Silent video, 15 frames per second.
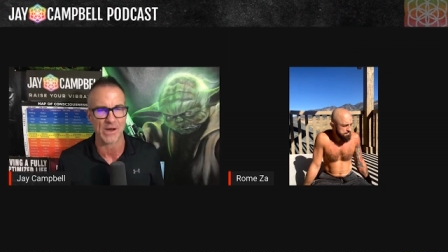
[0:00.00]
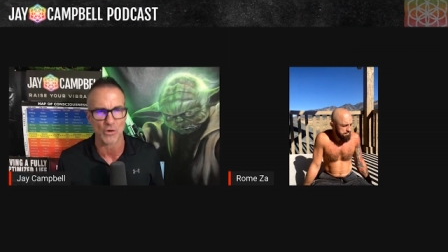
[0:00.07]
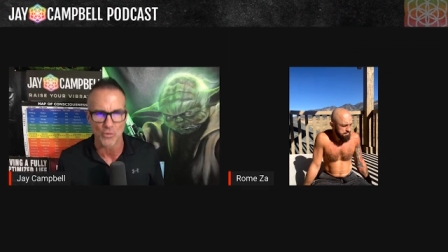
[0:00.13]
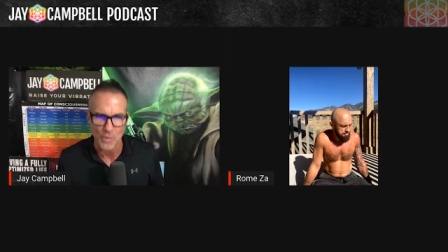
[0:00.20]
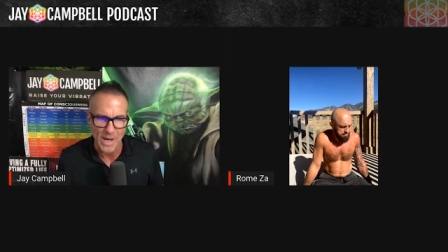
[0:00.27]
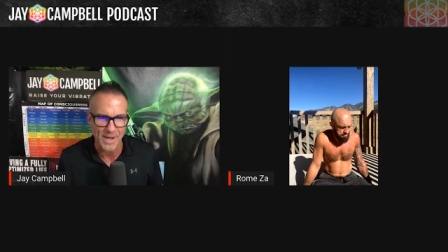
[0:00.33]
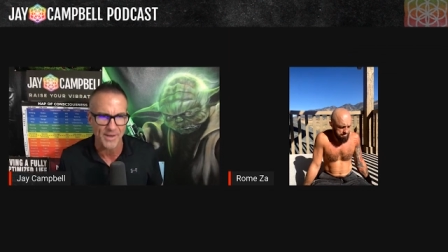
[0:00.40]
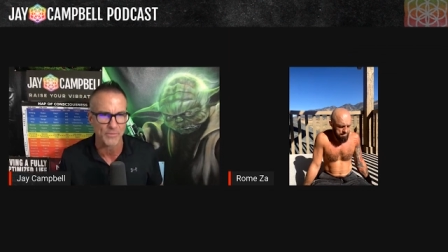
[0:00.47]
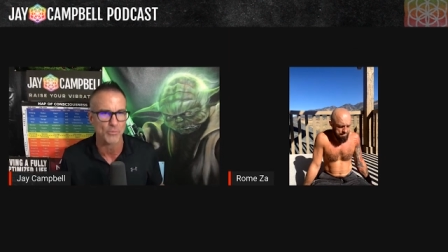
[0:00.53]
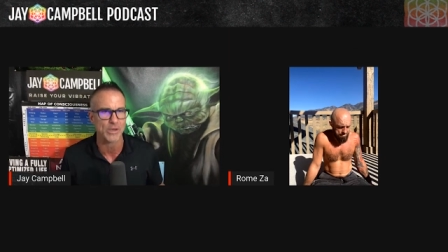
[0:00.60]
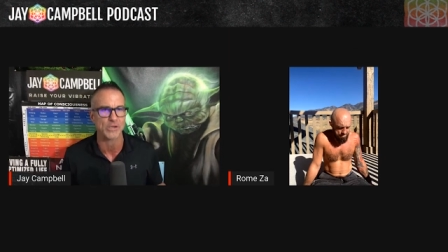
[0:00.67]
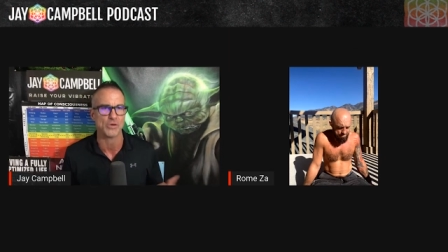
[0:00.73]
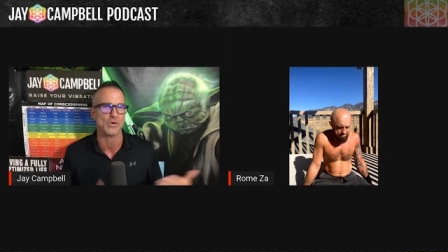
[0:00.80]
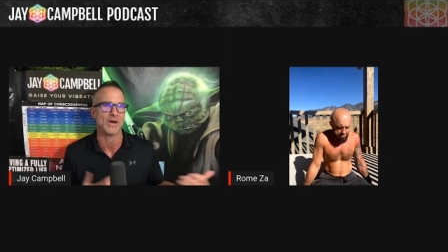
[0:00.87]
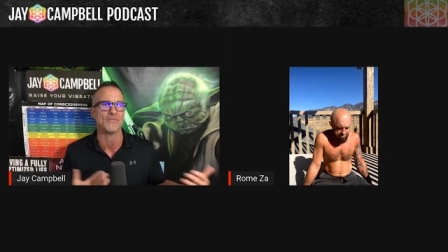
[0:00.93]
now granted
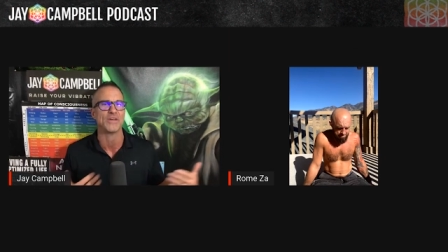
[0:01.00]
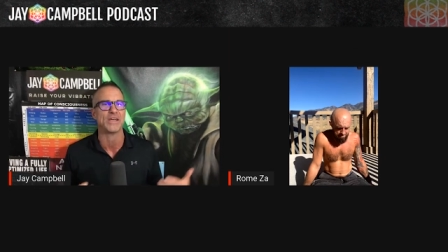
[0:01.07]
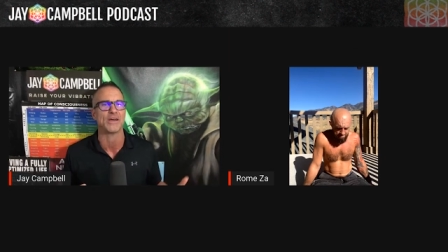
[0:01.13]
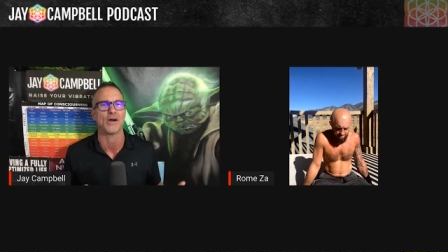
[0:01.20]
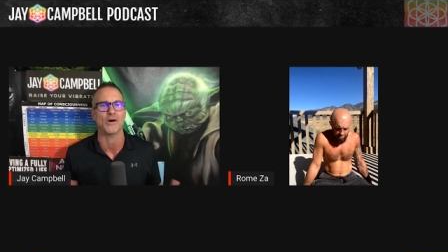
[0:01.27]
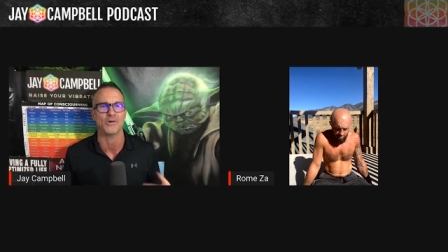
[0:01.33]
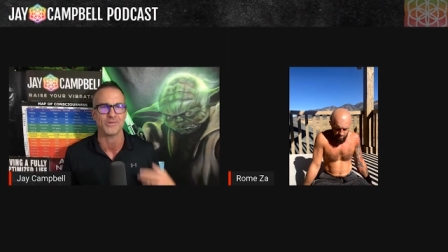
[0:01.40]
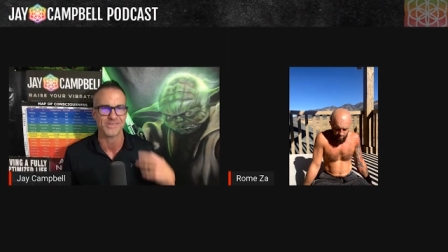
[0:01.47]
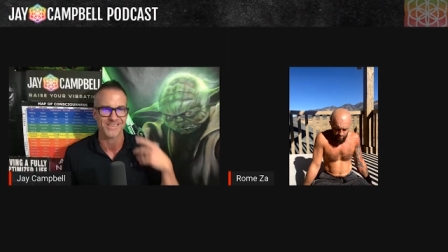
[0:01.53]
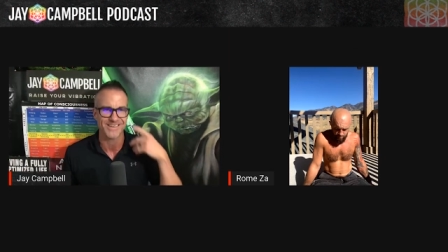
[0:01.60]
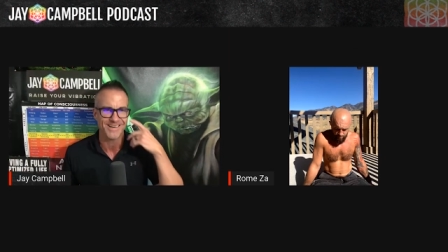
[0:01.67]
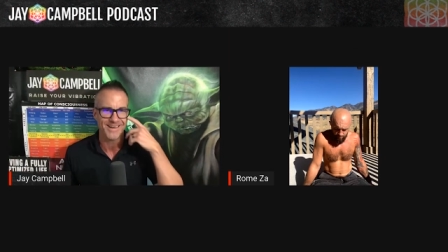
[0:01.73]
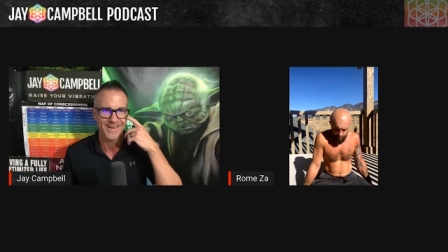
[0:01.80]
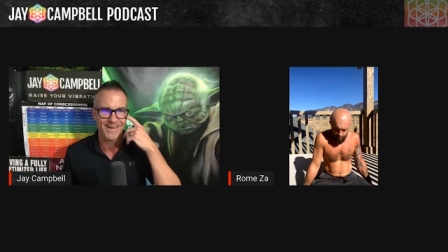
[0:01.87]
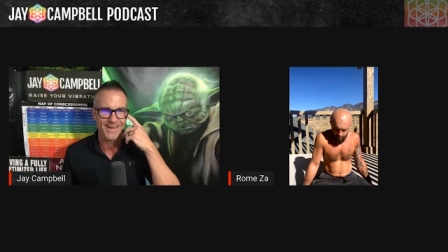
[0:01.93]
we do have egos
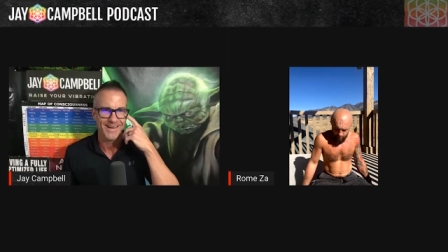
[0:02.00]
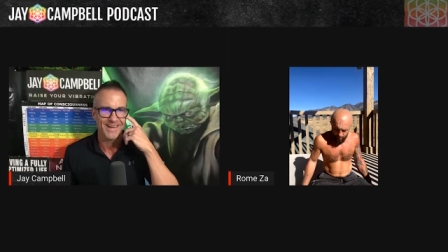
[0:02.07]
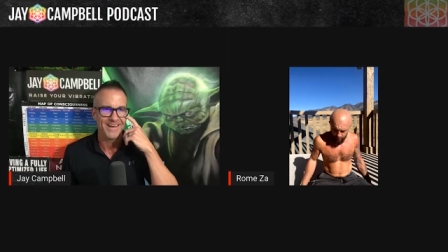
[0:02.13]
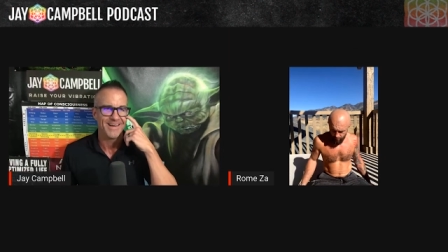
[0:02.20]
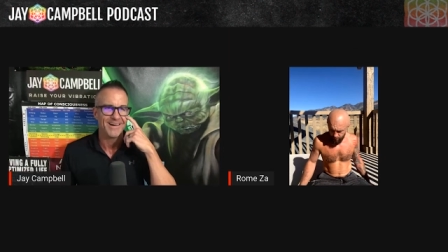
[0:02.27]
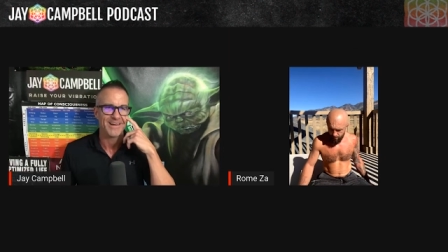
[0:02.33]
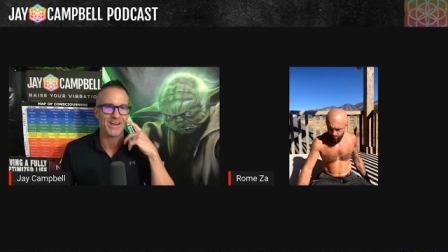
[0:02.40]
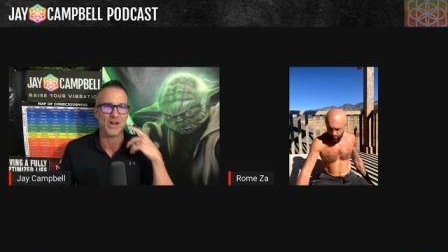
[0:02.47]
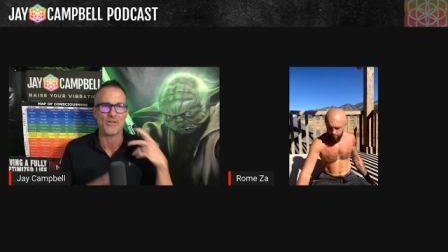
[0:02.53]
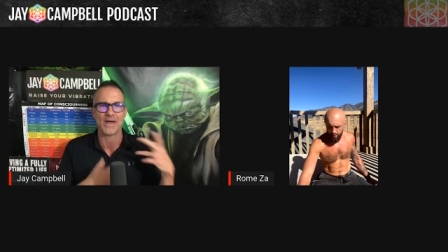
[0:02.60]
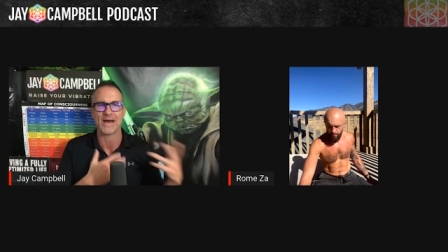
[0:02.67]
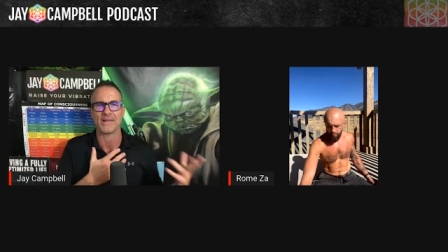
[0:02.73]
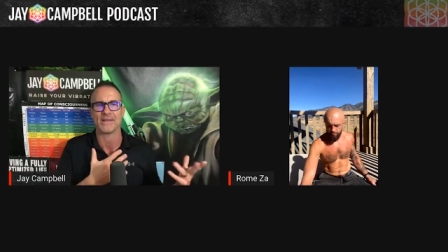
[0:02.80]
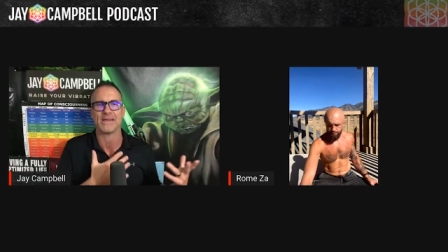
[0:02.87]
you know, that